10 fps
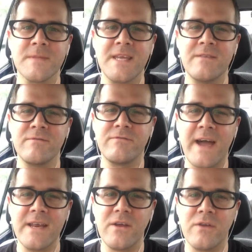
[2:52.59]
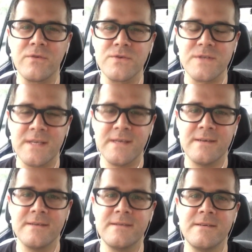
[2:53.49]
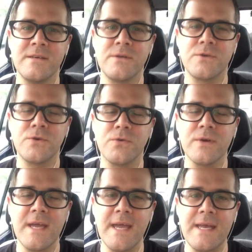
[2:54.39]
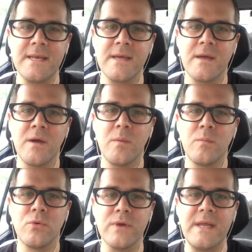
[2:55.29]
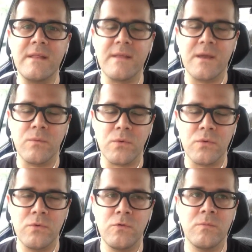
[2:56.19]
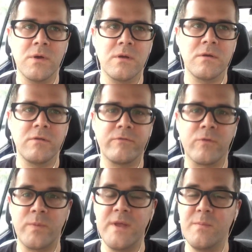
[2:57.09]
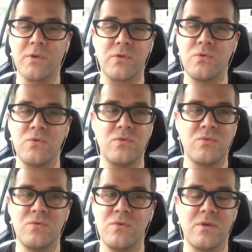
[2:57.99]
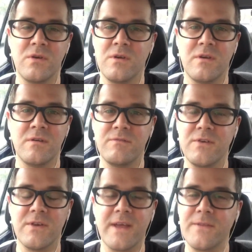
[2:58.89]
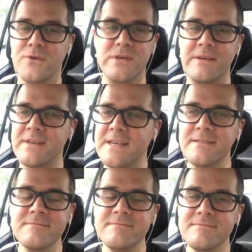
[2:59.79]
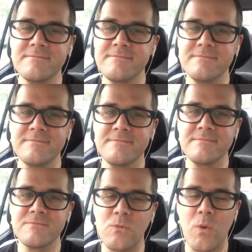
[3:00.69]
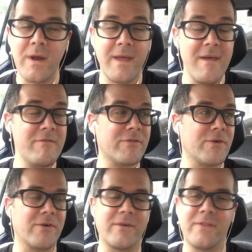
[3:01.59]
invite others in, to create breathing room for people who feel like they're drowning. Whatever